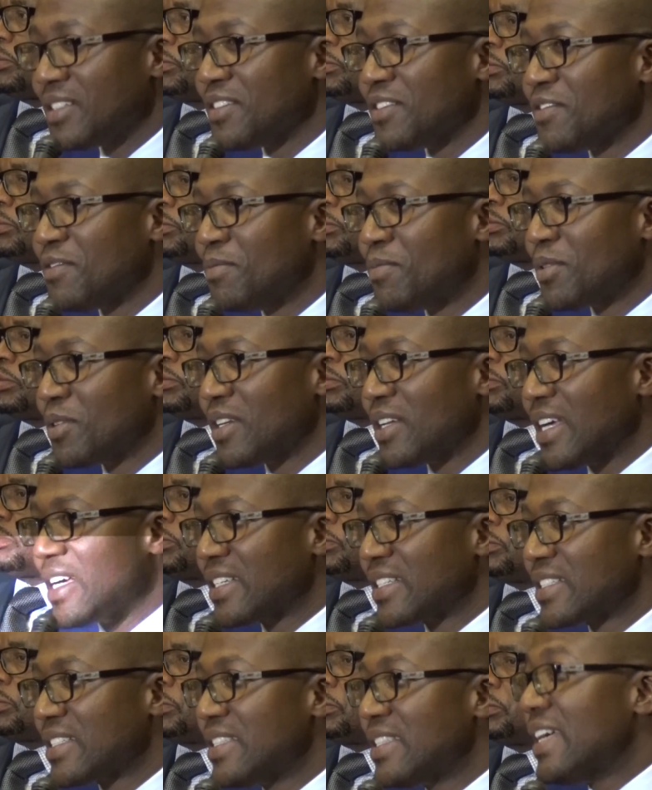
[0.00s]
a baker
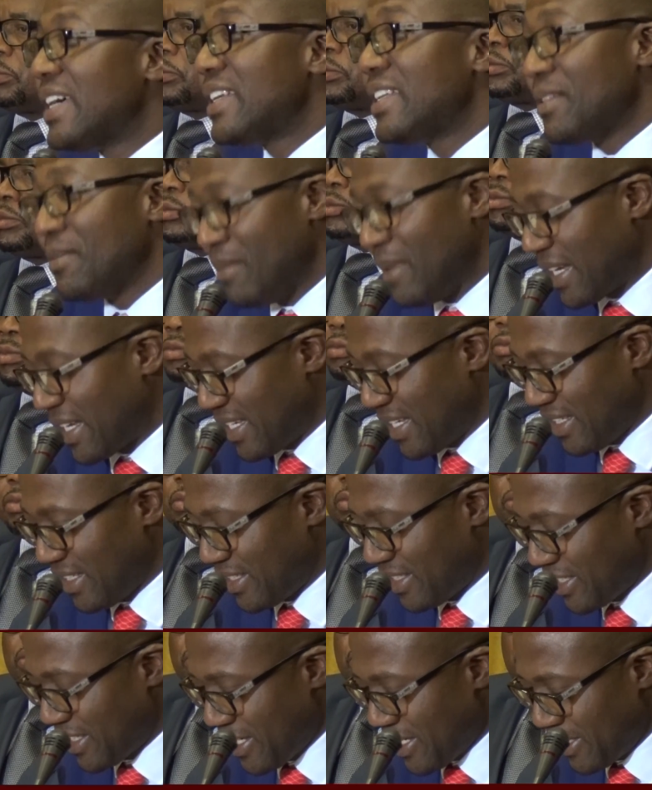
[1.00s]
who will
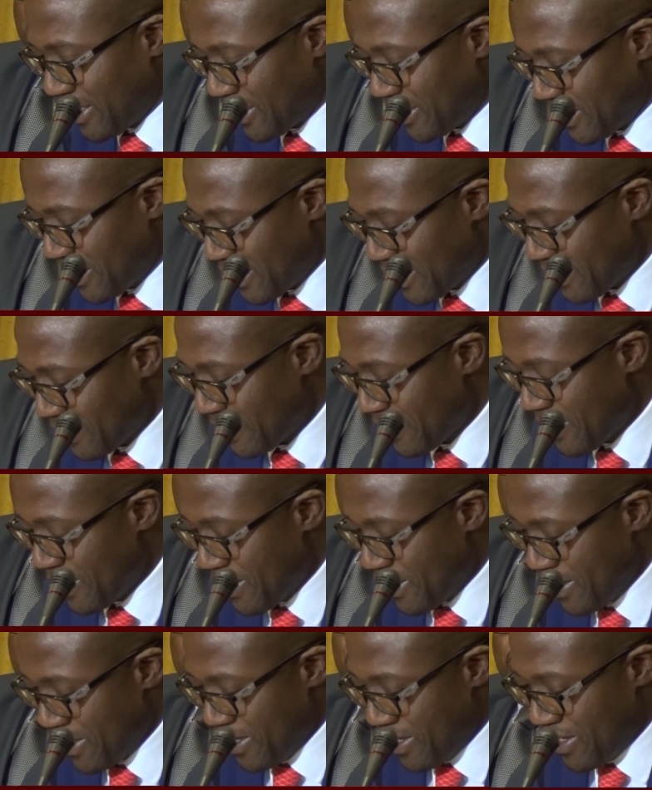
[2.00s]
produce a standard
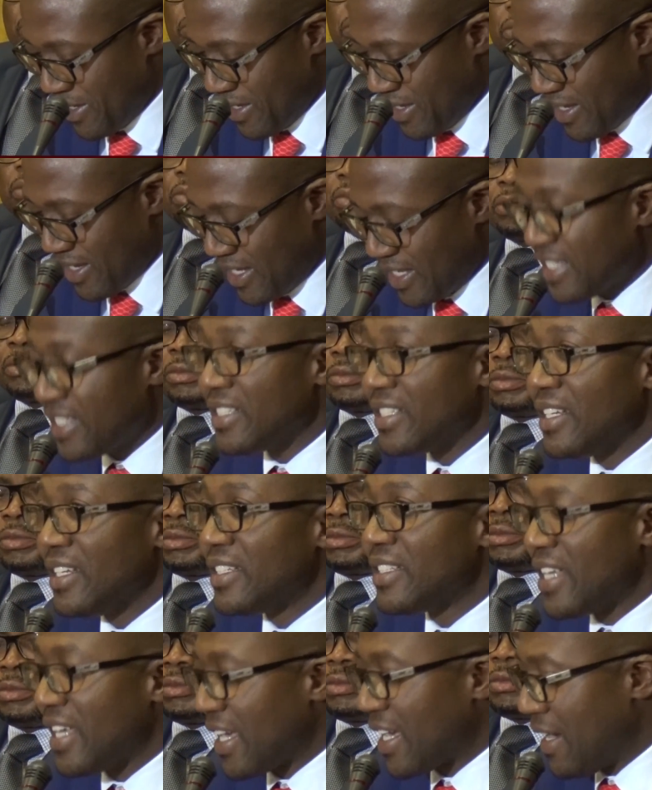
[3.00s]
loaf of bread
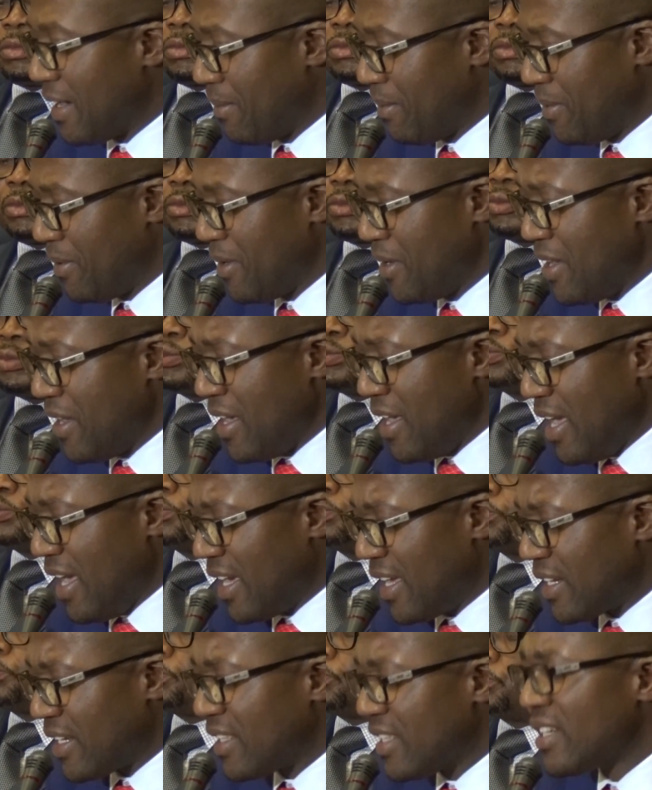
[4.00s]
with
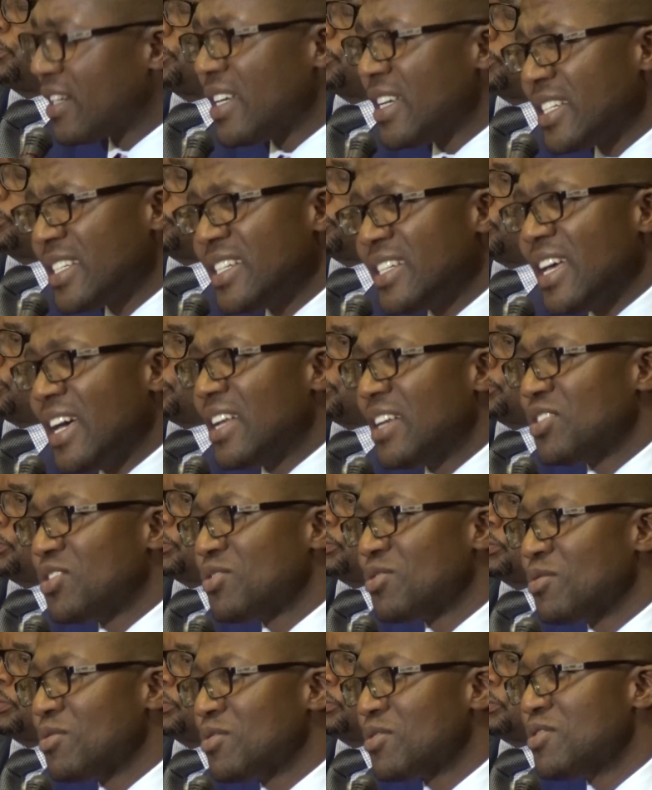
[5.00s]
100% of locally
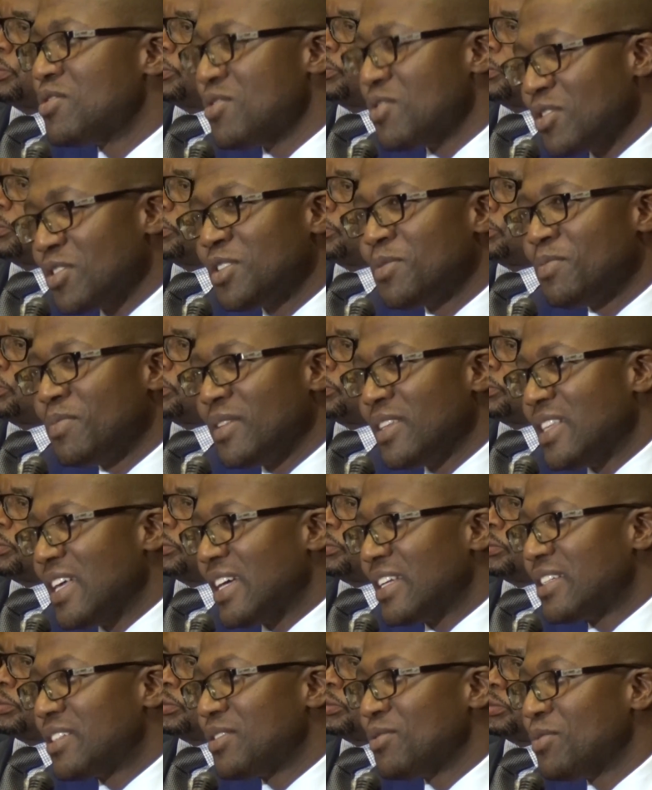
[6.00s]
produced
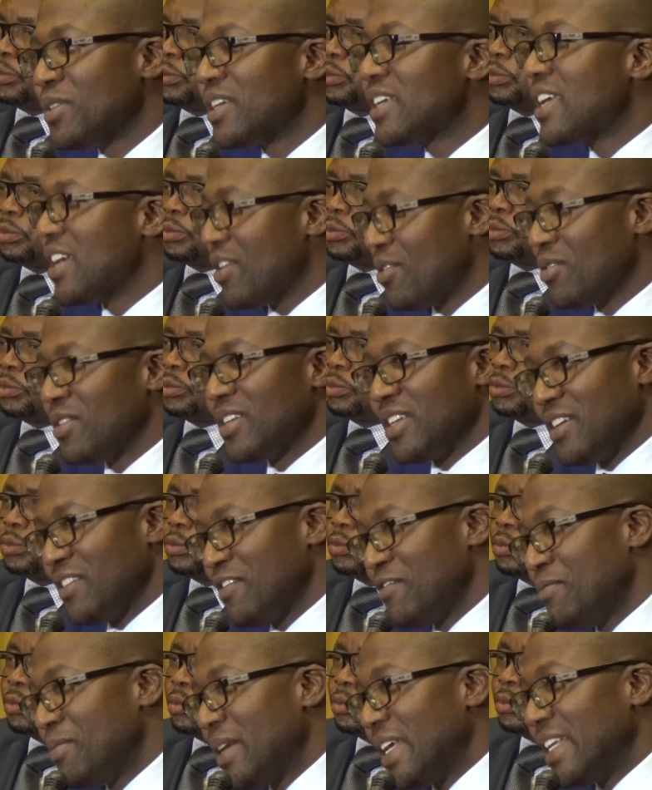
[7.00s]
ingredients.
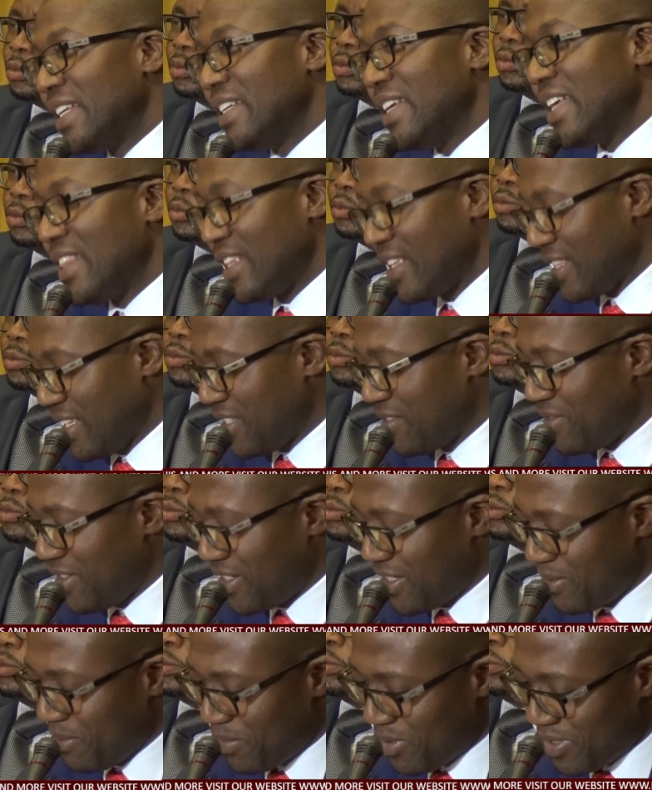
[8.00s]
This comes
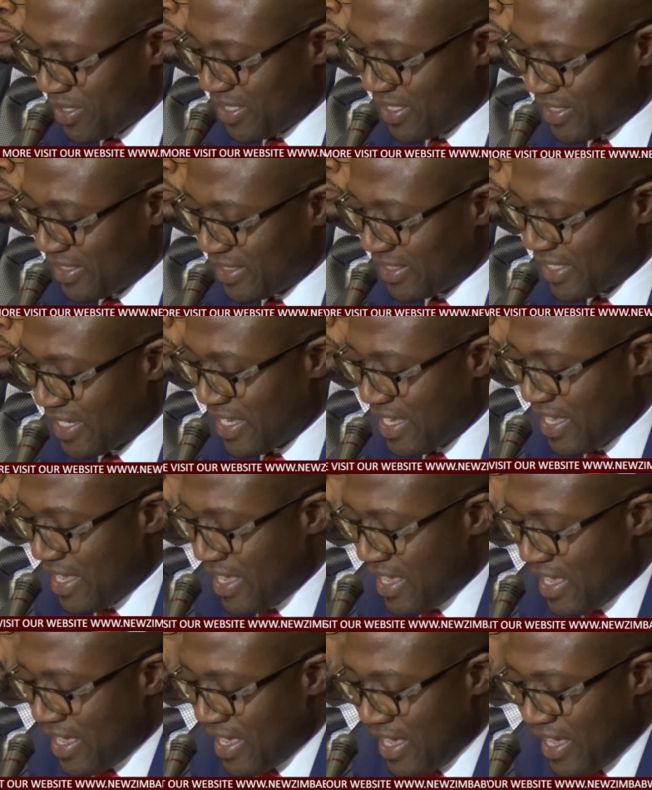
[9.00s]
as bread
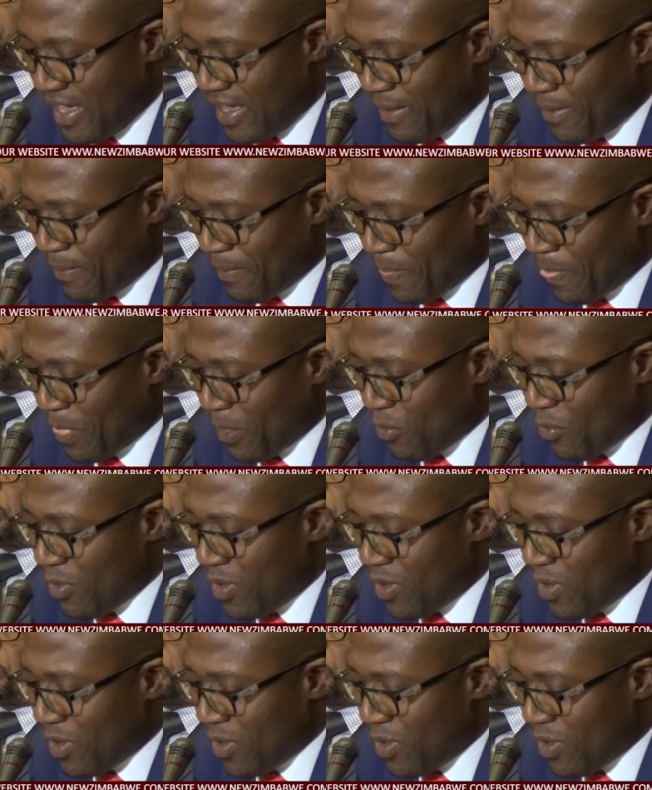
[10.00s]
shortages persist